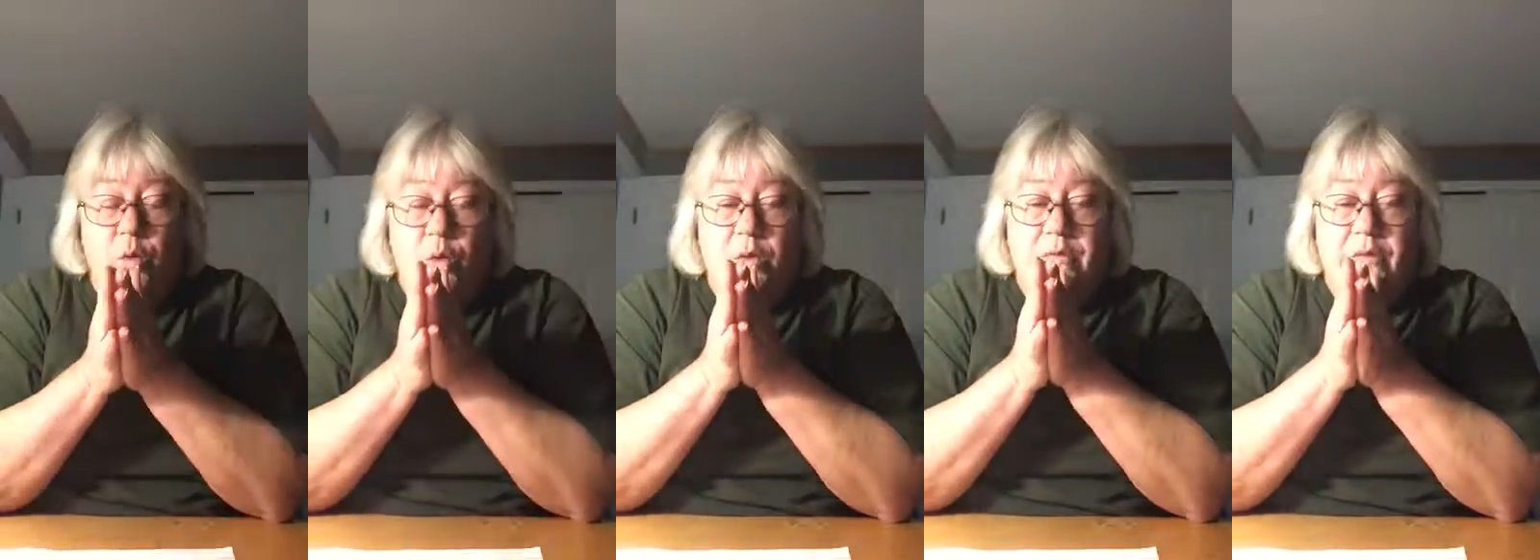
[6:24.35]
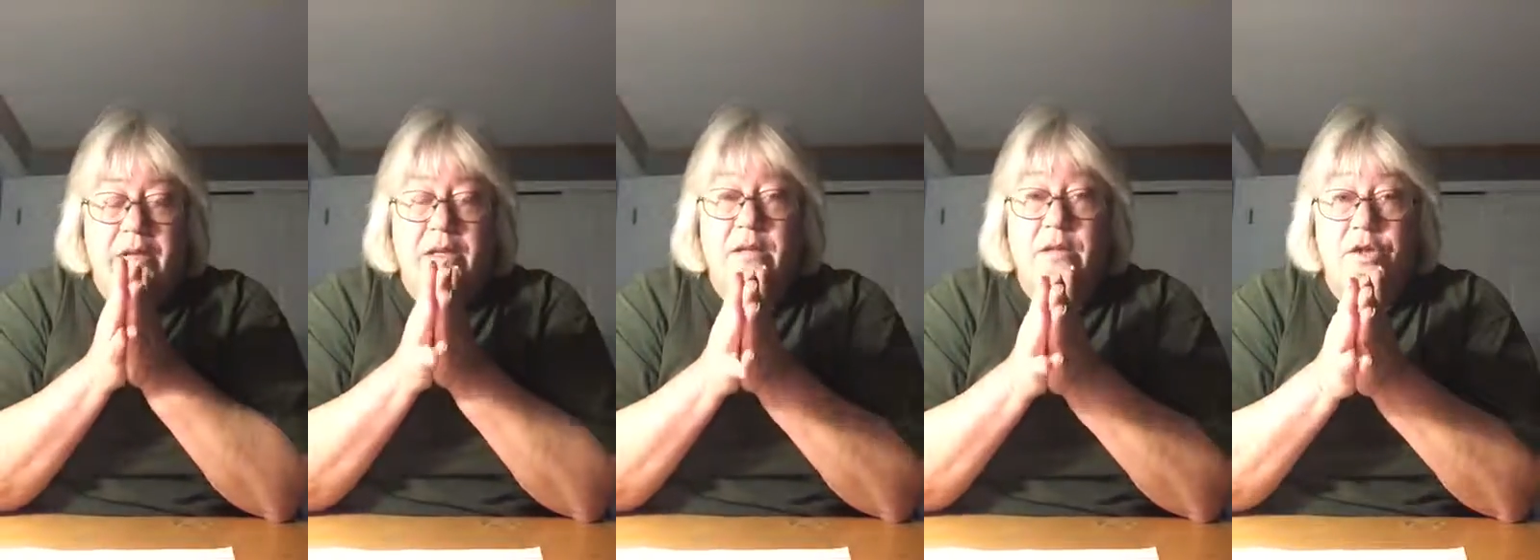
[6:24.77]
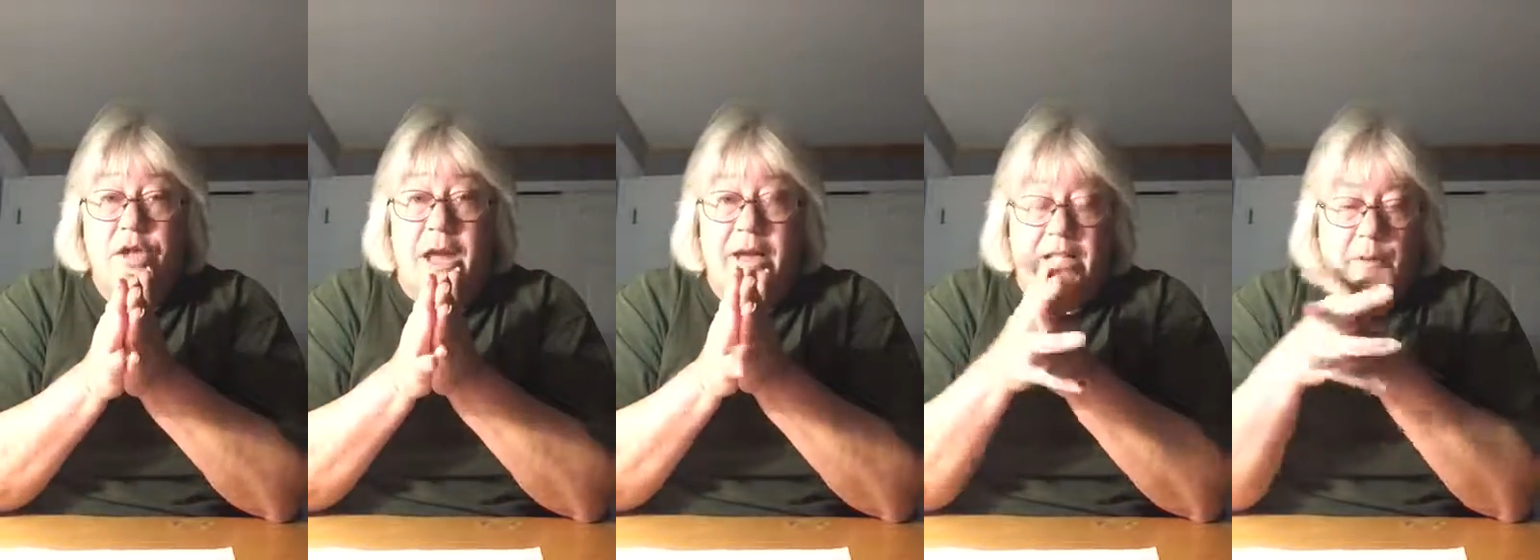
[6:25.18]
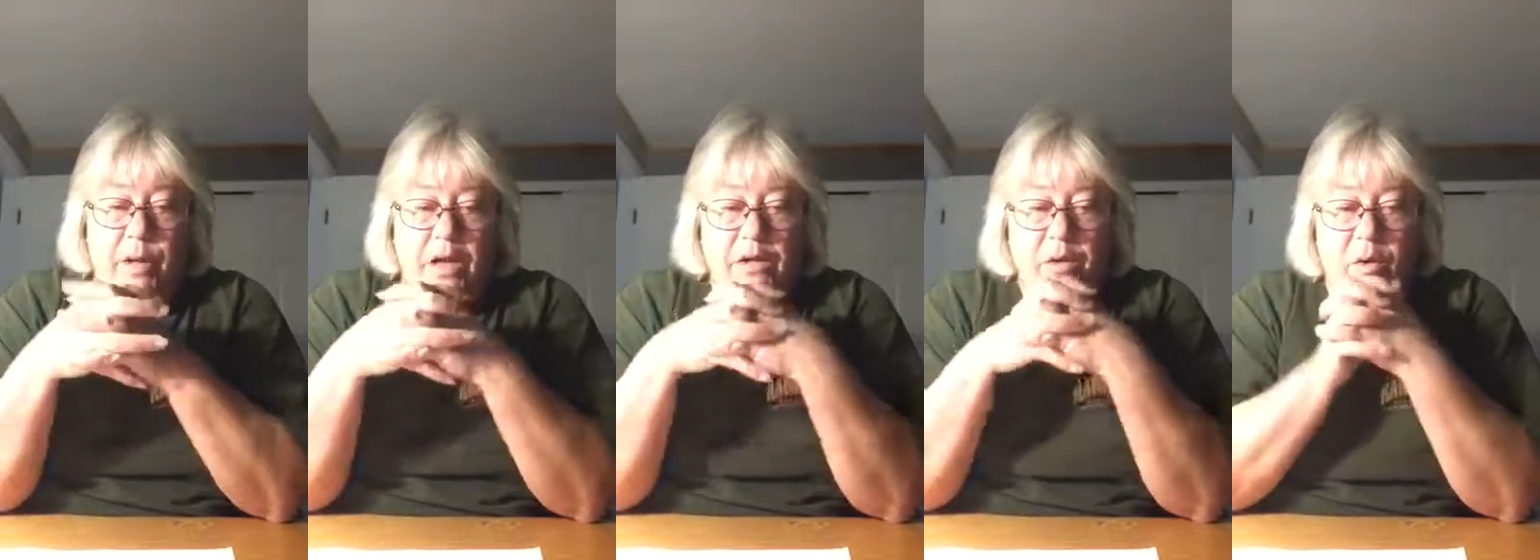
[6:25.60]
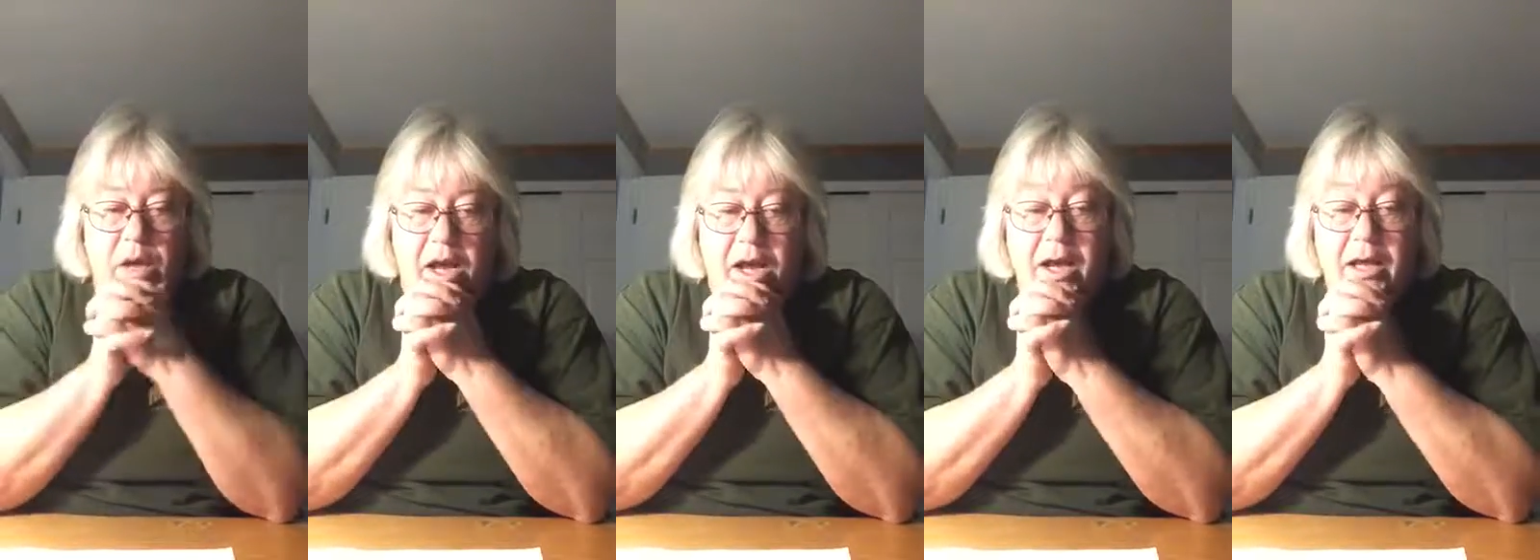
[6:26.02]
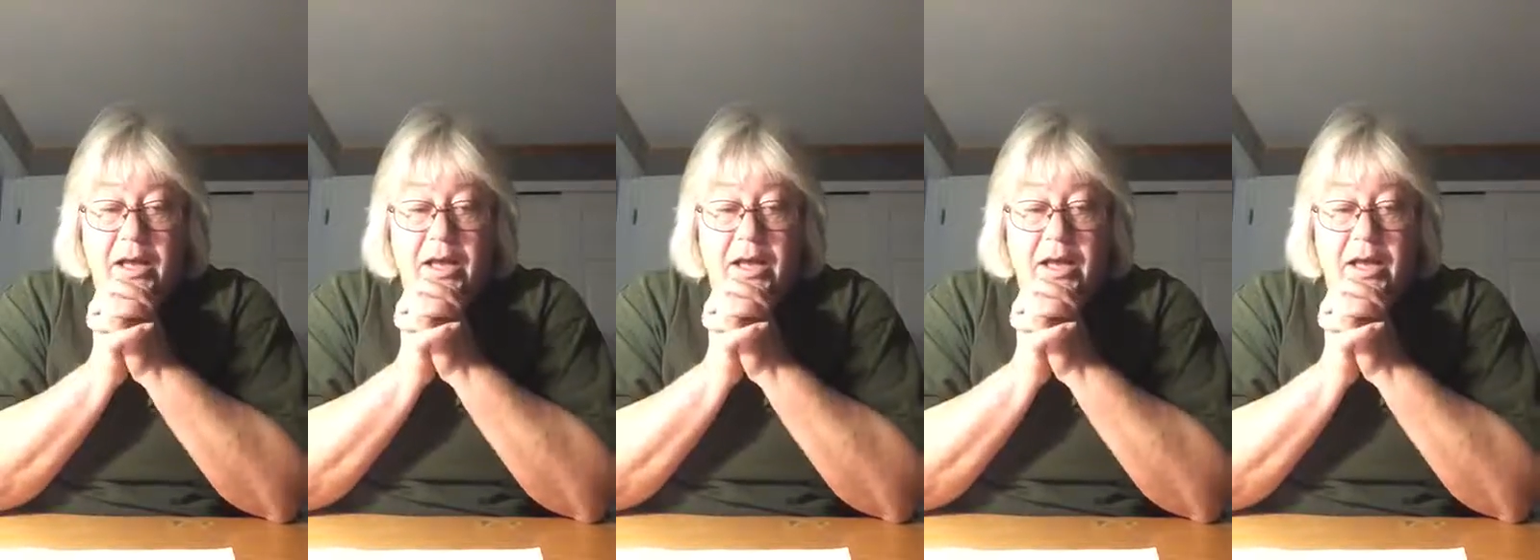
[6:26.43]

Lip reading: what we've been chatting about, you and I.